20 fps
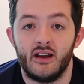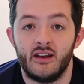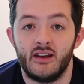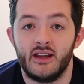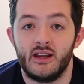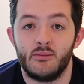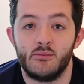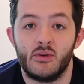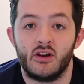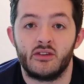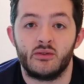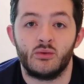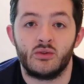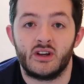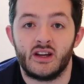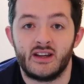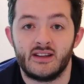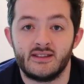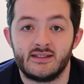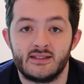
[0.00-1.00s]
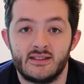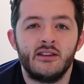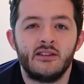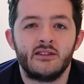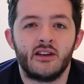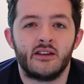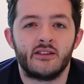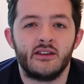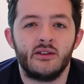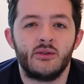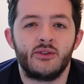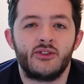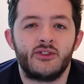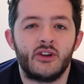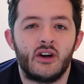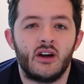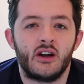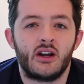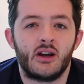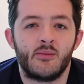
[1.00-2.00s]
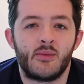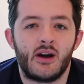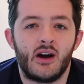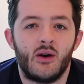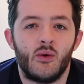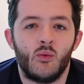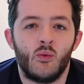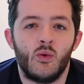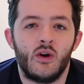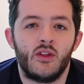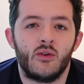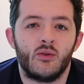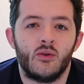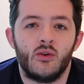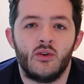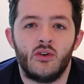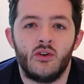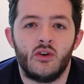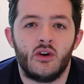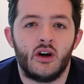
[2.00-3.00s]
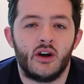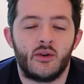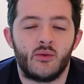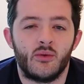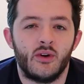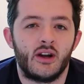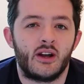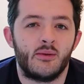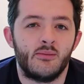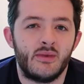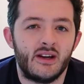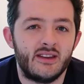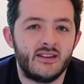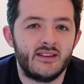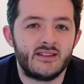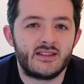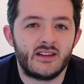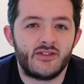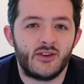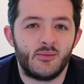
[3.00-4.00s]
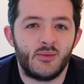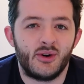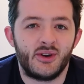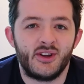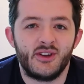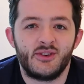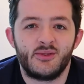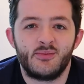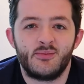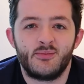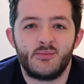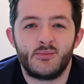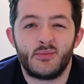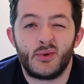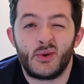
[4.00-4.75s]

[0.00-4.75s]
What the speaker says: lean muscle gains. So I'm a little stuck about whether or not I'd recommend this, if I'm honest.